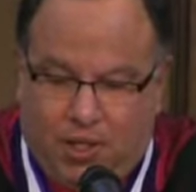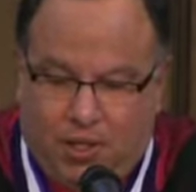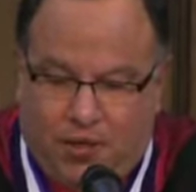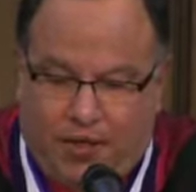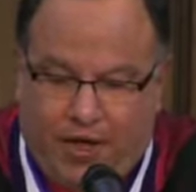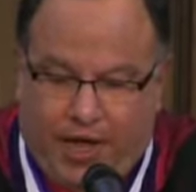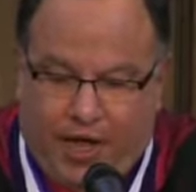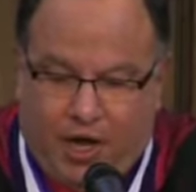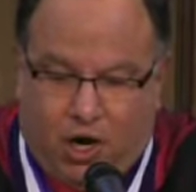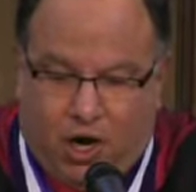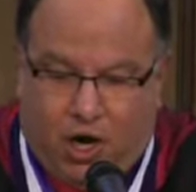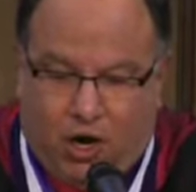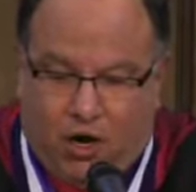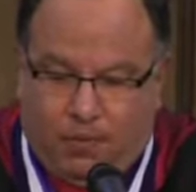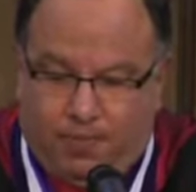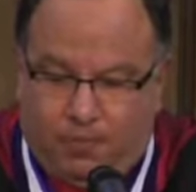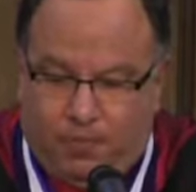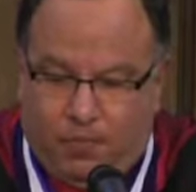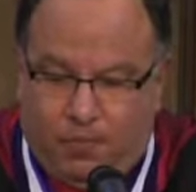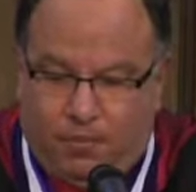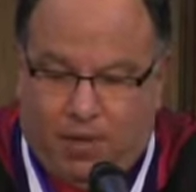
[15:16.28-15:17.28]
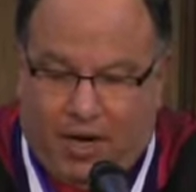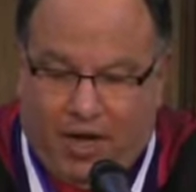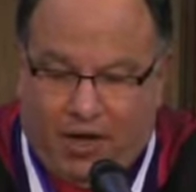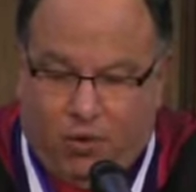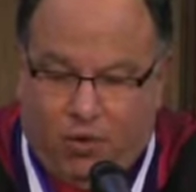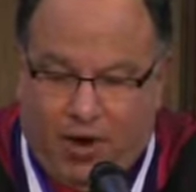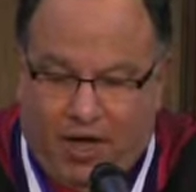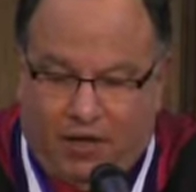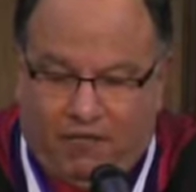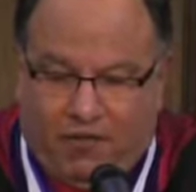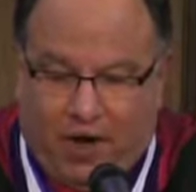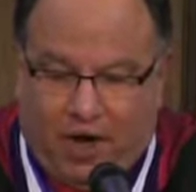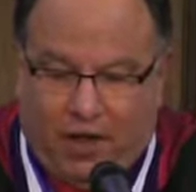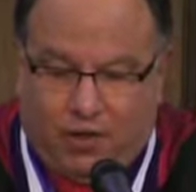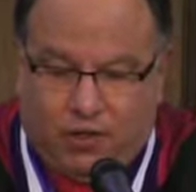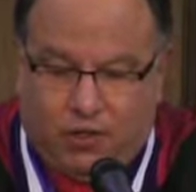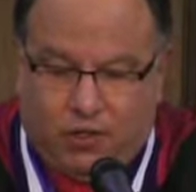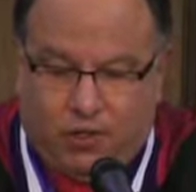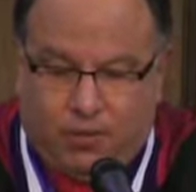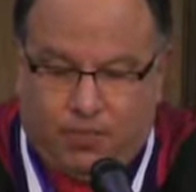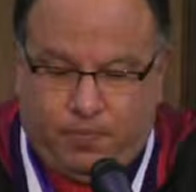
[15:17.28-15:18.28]
They are my
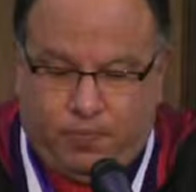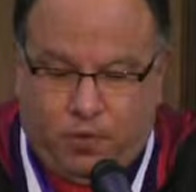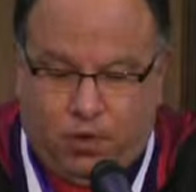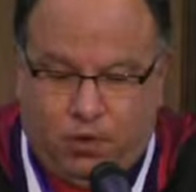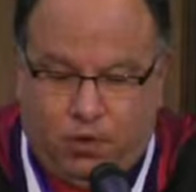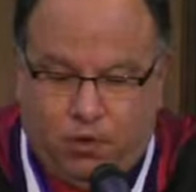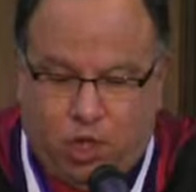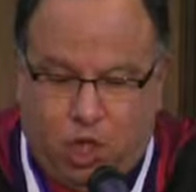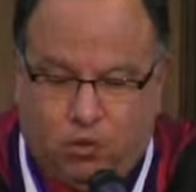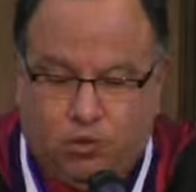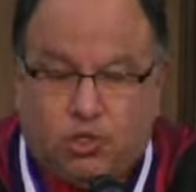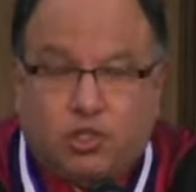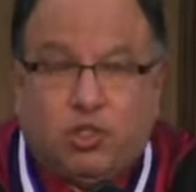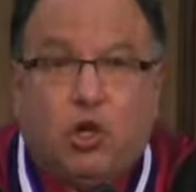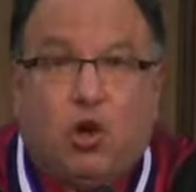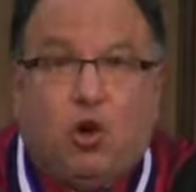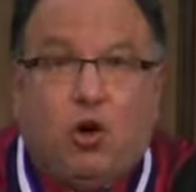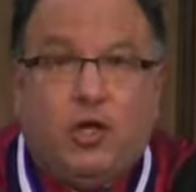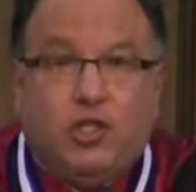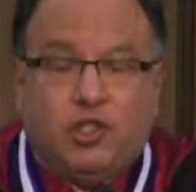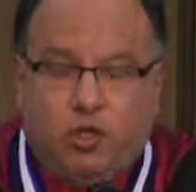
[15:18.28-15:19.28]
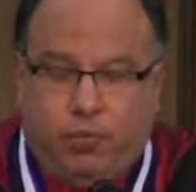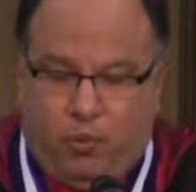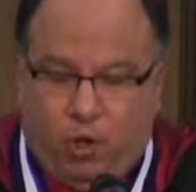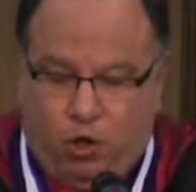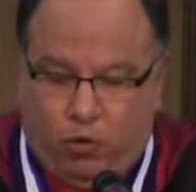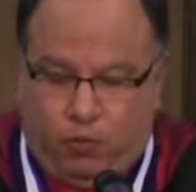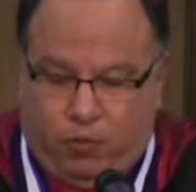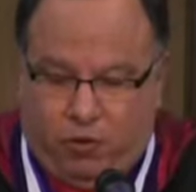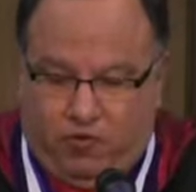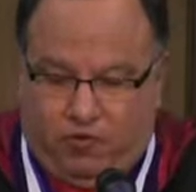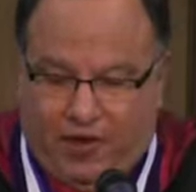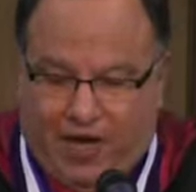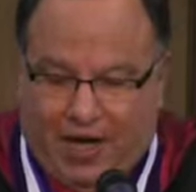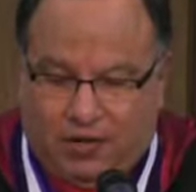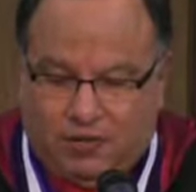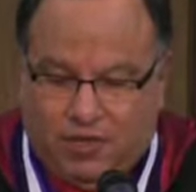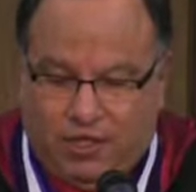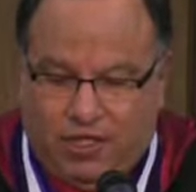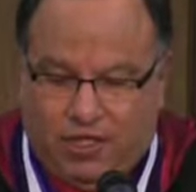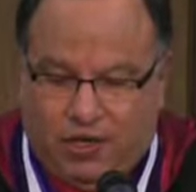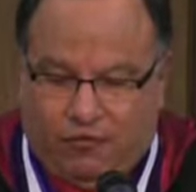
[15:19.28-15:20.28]
grandfathers, whose own stories are both
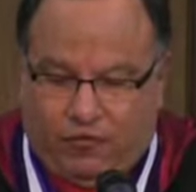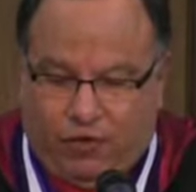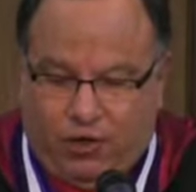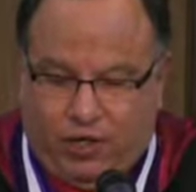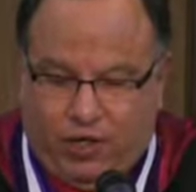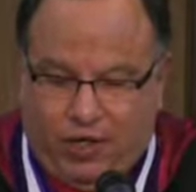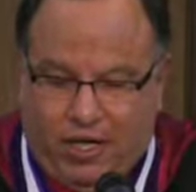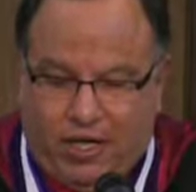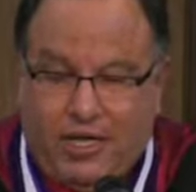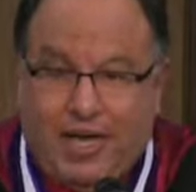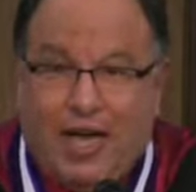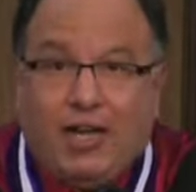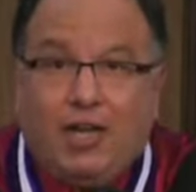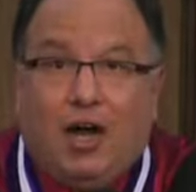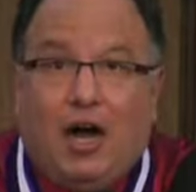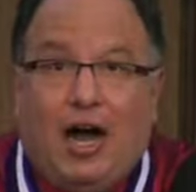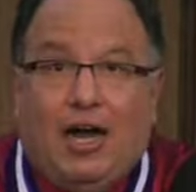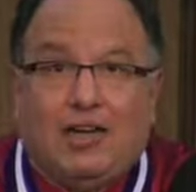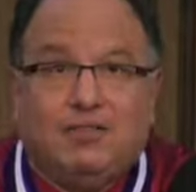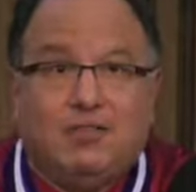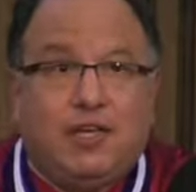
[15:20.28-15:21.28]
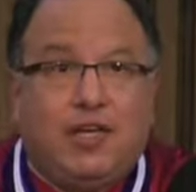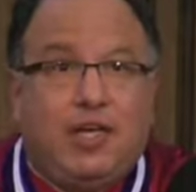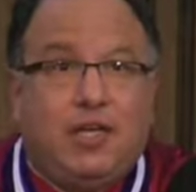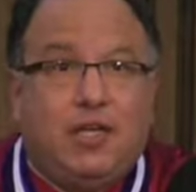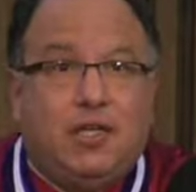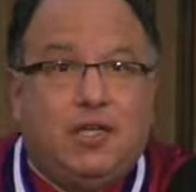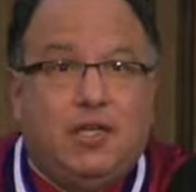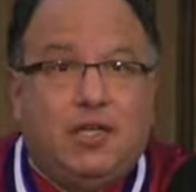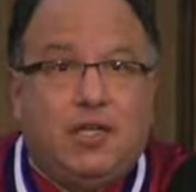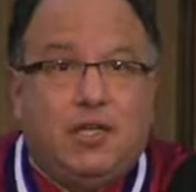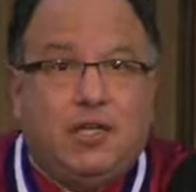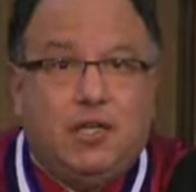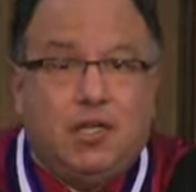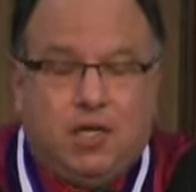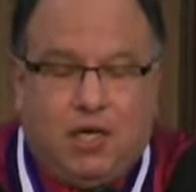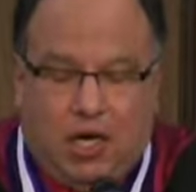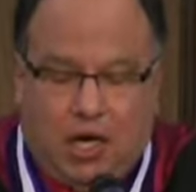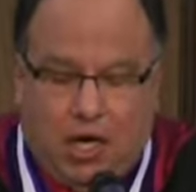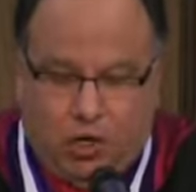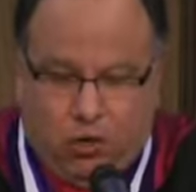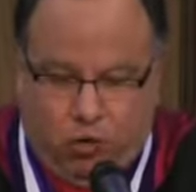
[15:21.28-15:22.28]
profoundly different and yet oddly
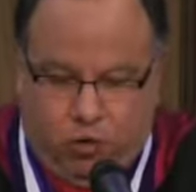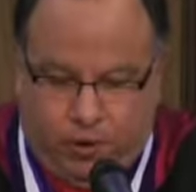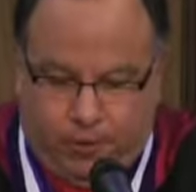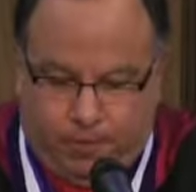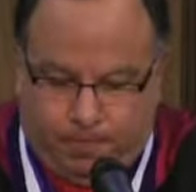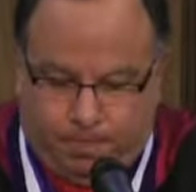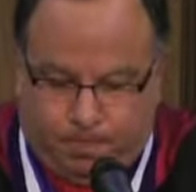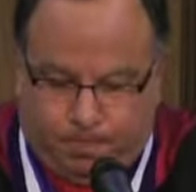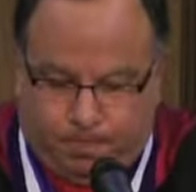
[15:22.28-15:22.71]
congruent.